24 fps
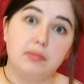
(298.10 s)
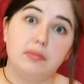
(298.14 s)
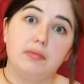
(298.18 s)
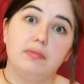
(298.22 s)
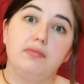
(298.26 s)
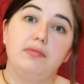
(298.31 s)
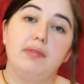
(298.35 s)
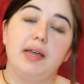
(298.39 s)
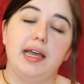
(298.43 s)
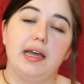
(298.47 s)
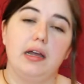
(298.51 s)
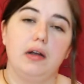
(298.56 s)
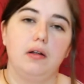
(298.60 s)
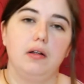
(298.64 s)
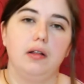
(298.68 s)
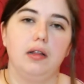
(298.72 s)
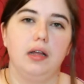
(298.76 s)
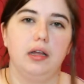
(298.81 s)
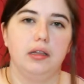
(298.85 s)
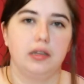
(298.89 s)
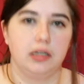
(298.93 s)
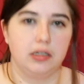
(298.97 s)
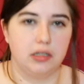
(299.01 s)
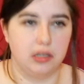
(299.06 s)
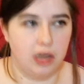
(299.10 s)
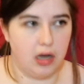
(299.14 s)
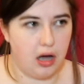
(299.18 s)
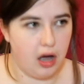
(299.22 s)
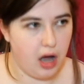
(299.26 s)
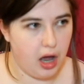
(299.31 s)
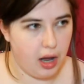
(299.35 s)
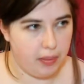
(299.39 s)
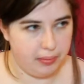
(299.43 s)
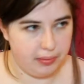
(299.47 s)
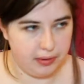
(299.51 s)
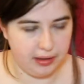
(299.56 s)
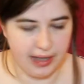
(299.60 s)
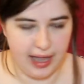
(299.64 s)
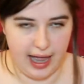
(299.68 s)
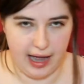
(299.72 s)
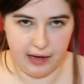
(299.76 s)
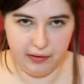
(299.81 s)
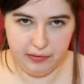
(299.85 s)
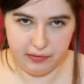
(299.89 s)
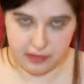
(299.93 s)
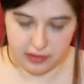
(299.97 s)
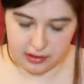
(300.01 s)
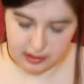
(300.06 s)
panel on the top
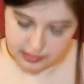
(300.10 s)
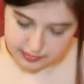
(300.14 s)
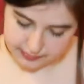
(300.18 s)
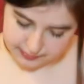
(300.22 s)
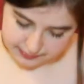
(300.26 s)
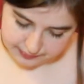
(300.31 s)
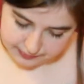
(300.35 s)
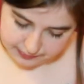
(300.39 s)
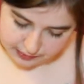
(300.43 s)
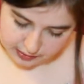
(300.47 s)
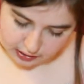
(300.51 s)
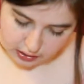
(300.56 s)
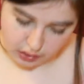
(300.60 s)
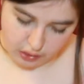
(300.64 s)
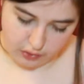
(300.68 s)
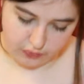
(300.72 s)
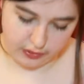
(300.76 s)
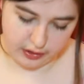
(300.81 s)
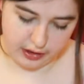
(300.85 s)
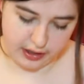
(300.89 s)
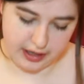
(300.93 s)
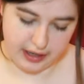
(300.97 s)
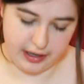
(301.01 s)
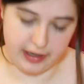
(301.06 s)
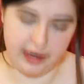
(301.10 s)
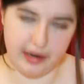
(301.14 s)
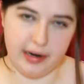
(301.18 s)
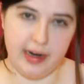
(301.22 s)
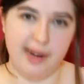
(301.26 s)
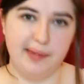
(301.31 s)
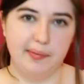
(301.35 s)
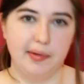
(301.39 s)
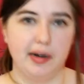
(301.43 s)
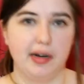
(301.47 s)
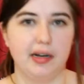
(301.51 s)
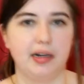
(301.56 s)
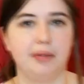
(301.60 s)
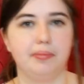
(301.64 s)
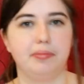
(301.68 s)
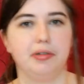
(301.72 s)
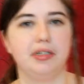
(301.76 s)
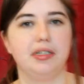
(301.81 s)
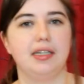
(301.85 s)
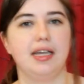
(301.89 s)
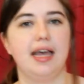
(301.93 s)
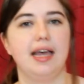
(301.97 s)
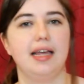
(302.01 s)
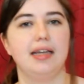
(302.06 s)
left over here, and we're going to
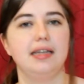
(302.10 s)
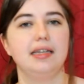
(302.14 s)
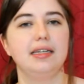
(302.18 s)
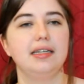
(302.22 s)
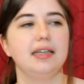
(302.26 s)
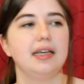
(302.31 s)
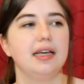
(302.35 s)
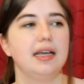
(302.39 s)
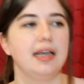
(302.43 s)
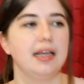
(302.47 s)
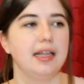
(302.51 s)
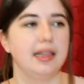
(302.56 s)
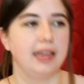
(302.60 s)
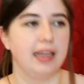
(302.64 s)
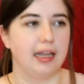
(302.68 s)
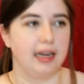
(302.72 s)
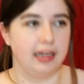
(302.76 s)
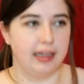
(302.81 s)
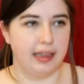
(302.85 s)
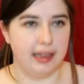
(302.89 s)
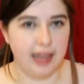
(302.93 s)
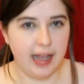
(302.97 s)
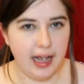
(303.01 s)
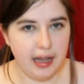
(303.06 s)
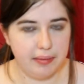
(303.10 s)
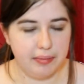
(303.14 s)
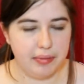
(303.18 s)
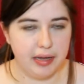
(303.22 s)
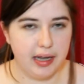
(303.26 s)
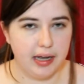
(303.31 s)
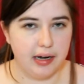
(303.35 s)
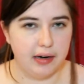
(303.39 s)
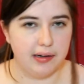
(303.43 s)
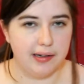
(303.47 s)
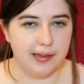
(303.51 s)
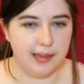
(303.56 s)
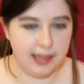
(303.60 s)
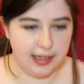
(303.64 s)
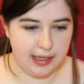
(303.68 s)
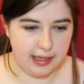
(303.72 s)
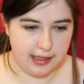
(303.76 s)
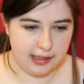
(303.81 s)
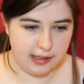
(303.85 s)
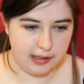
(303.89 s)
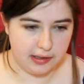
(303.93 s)
pretend that in that panel it is